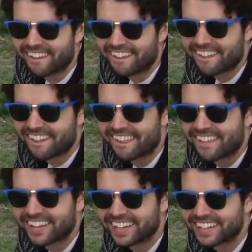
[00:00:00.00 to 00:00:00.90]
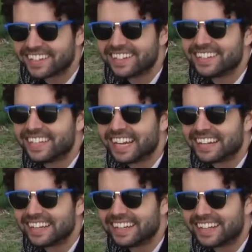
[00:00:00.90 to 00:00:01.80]

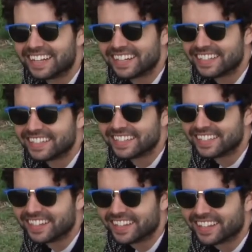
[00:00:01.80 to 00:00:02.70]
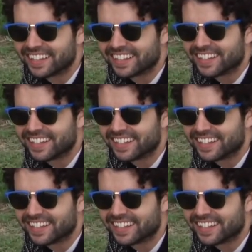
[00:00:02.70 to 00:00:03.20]
[no speech]